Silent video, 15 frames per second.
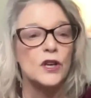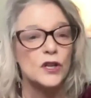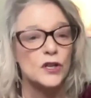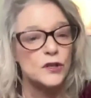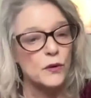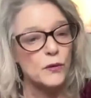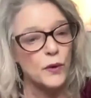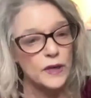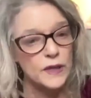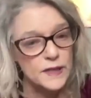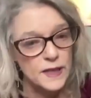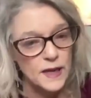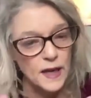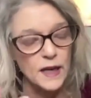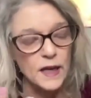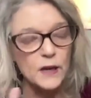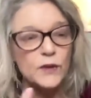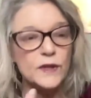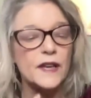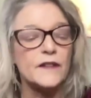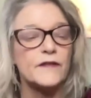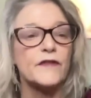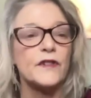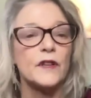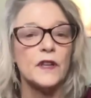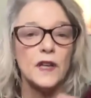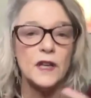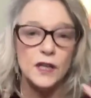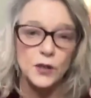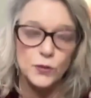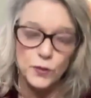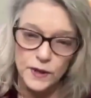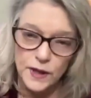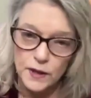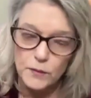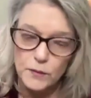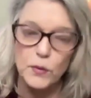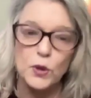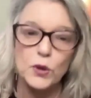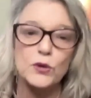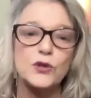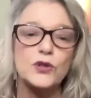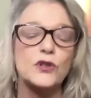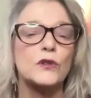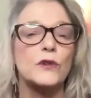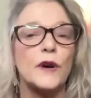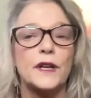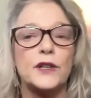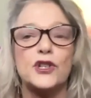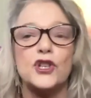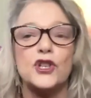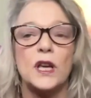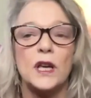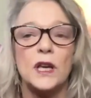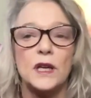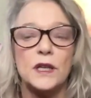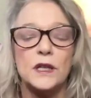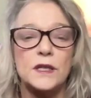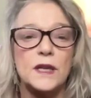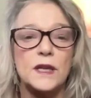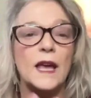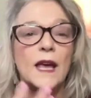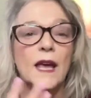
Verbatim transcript: So we want to take what that feeling is, what that emotional energy is,